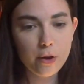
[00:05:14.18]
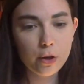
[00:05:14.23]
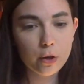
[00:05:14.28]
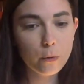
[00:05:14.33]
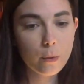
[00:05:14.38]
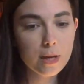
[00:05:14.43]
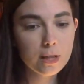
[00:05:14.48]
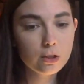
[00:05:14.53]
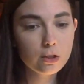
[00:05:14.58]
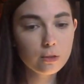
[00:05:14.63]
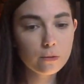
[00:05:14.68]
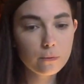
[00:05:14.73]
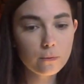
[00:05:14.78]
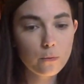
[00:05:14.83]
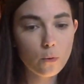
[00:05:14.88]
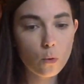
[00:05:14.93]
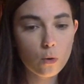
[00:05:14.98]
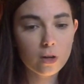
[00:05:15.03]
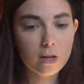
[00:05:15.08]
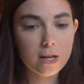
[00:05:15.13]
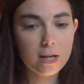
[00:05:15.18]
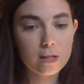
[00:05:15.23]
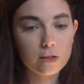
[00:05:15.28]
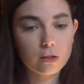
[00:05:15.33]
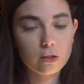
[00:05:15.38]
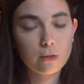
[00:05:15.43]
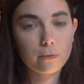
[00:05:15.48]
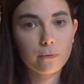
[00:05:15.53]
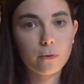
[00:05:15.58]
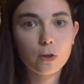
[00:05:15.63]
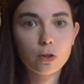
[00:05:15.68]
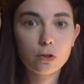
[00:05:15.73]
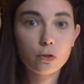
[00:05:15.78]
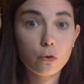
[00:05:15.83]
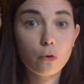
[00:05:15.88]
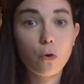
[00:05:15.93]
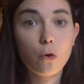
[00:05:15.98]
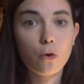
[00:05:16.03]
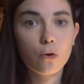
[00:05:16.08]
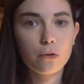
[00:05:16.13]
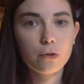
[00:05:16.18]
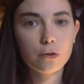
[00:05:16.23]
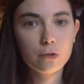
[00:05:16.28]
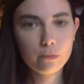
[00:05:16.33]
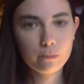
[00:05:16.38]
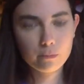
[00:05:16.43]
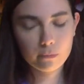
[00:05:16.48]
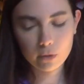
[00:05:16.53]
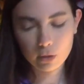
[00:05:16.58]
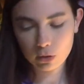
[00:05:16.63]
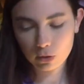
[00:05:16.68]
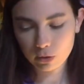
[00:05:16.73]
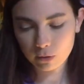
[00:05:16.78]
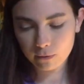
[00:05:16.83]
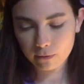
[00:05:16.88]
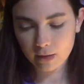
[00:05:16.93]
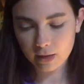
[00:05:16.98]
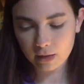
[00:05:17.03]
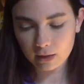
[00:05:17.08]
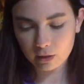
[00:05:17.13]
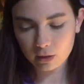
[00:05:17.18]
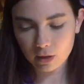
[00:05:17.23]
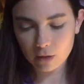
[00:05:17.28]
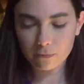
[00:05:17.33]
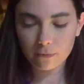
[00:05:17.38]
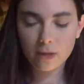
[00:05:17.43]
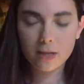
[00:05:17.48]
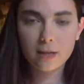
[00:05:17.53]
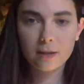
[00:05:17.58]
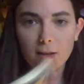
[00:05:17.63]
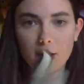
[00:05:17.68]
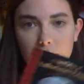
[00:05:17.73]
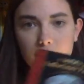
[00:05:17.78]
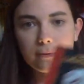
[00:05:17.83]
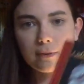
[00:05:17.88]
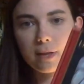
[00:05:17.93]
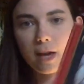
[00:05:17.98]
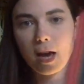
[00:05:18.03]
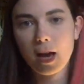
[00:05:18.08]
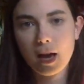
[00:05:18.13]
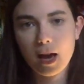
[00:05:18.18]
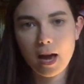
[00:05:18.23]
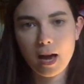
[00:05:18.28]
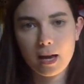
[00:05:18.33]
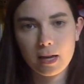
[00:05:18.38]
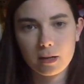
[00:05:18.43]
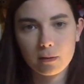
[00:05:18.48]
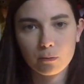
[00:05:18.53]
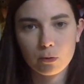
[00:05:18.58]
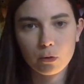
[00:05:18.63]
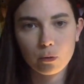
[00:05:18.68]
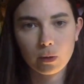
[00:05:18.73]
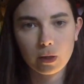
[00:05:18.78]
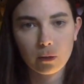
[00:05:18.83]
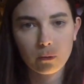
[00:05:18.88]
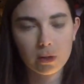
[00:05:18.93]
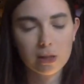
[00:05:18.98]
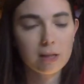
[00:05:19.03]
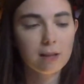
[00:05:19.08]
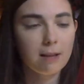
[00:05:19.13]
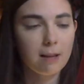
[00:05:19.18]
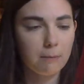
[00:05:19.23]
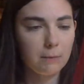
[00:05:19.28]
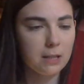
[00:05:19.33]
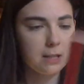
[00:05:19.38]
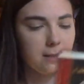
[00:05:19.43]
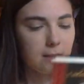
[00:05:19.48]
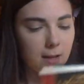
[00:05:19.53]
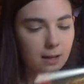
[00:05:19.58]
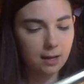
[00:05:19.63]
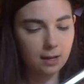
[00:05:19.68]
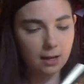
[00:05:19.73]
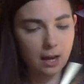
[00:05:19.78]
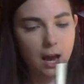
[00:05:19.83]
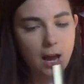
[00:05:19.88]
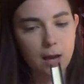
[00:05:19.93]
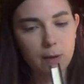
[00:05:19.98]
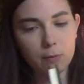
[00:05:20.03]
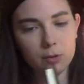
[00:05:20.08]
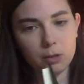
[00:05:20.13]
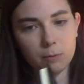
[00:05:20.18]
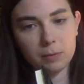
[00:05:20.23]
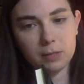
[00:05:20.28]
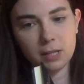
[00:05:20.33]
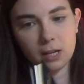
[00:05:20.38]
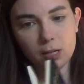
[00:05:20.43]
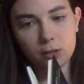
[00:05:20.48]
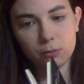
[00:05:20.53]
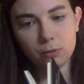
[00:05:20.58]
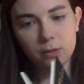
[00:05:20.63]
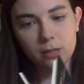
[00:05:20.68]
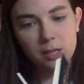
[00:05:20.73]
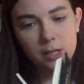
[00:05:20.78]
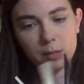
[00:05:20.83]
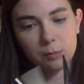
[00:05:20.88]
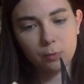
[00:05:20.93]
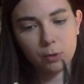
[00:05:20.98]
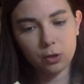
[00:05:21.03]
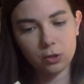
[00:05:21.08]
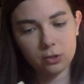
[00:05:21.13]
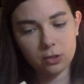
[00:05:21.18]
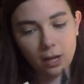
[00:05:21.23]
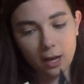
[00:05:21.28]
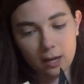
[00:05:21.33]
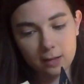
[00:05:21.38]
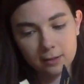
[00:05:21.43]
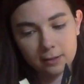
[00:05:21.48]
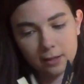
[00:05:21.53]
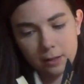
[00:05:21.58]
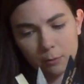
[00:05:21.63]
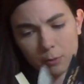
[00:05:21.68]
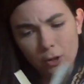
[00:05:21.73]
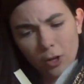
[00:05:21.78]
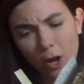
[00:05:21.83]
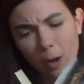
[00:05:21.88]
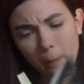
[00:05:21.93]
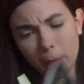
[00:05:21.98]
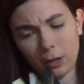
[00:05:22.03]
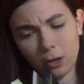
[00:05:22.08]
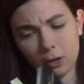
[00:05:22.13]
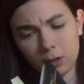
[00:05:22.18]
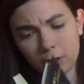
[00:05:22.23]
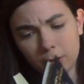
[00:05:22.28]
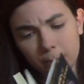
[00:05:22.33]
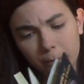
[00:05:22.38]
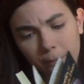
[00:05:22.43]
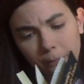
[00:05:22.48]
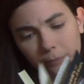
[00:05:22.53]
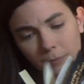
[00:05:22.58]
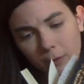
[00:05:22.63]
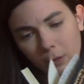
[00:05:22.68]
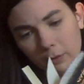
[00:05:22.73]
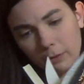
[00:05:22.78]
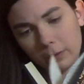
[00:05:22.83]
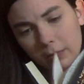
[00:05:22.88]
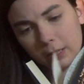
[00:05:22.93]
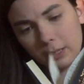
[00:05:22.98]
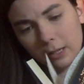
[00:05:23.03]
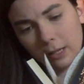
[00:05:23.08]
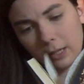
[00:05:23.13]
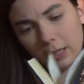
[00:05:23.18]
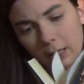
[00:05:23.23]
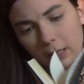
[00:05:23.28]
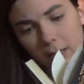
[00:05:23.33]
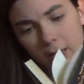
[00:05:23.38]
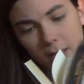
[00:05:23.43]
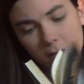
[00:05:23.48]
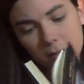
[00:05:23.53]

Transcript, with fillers: Question four is the first author that you fell in love with, and for that I am going with Lemony Snicket. I was obsessed with these books as they were coming out. When did they